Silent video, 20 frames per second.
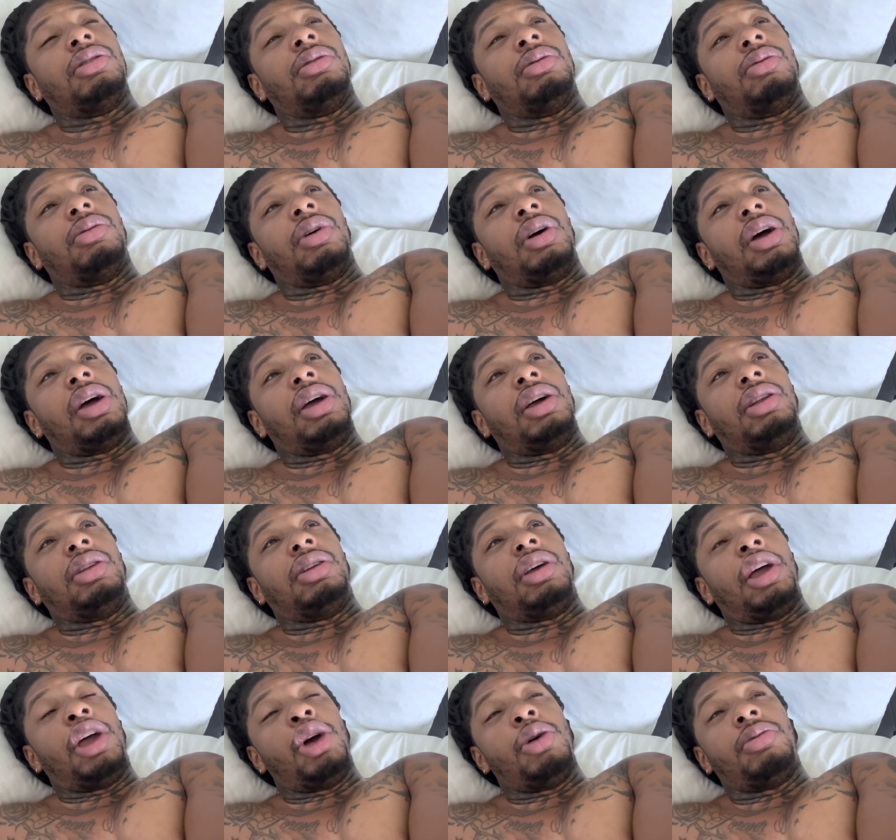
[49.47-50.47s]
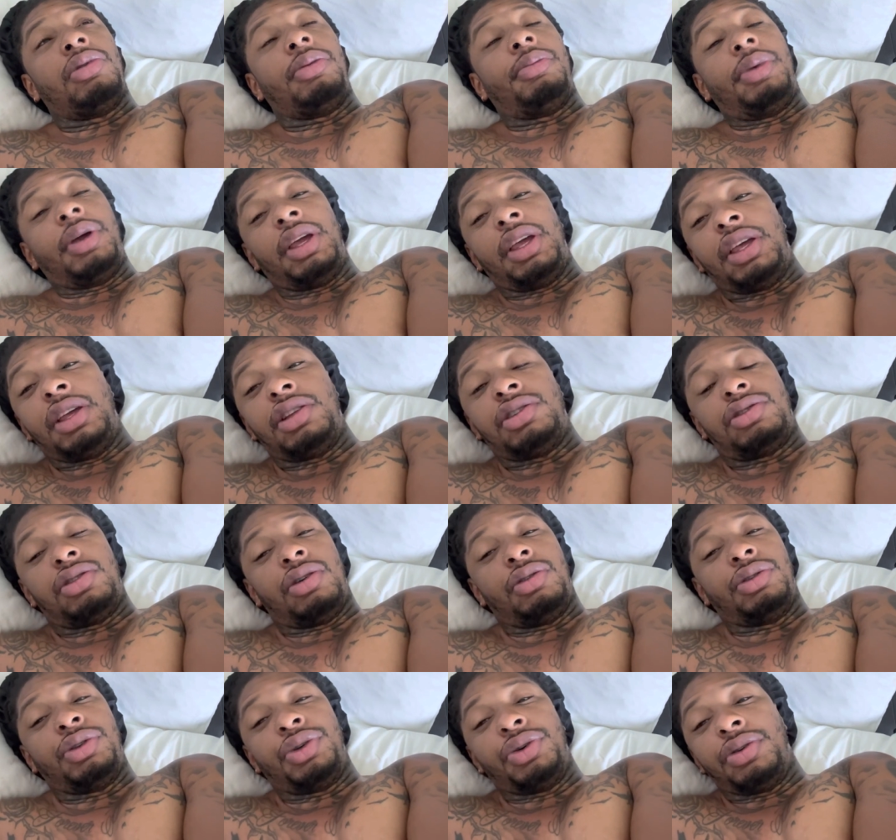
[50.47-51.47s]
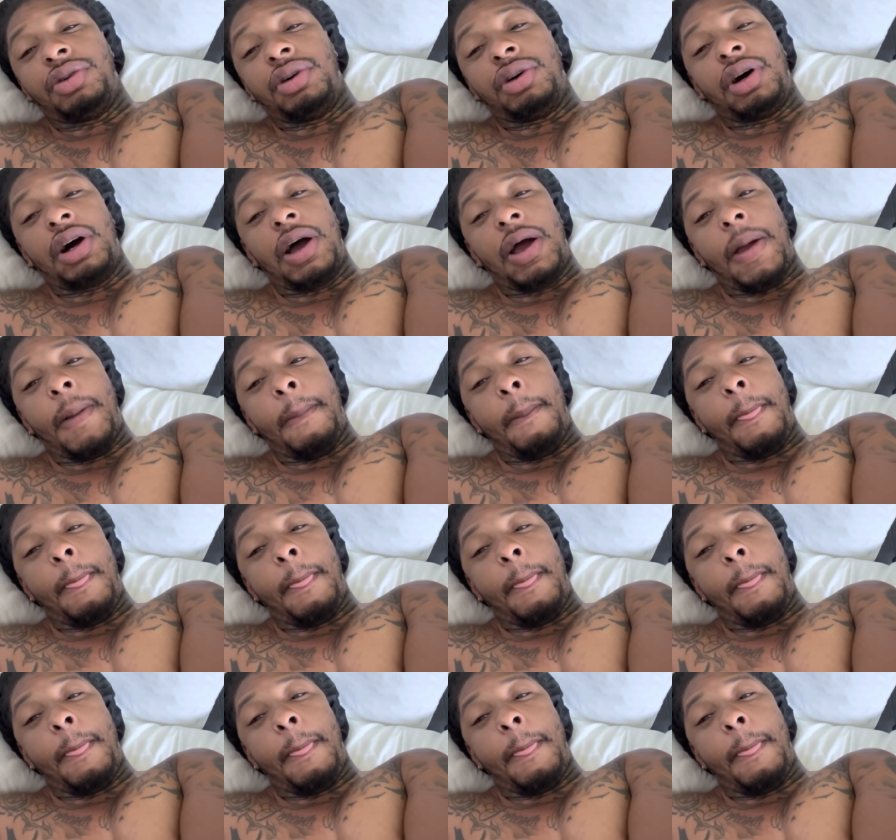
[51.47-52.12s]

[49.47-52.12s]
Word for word: when human beings don't do a lot?